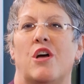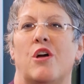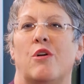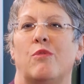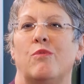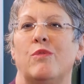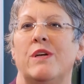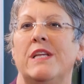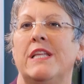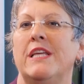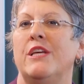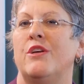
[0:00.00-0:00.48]
are
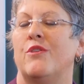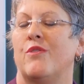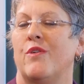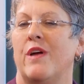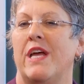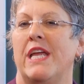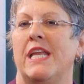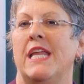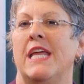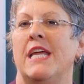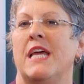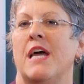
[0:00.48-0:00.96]
really
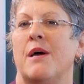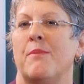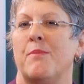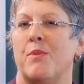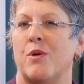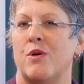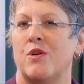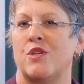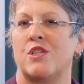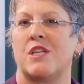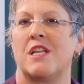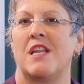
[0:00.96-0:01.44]
creating a
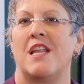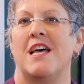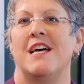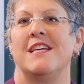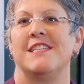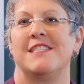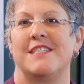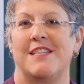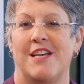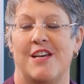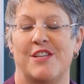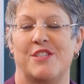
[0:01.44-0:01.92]

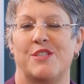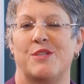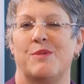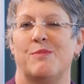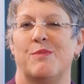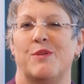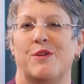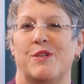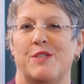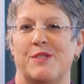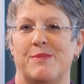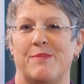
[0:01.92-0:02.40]
personalized
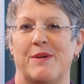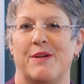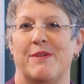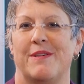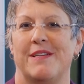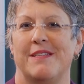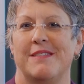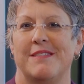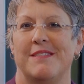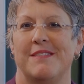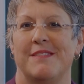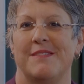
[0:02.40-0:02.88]
customer
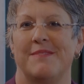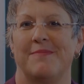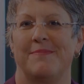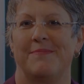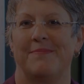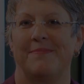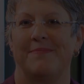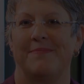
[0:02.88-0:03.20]
experience.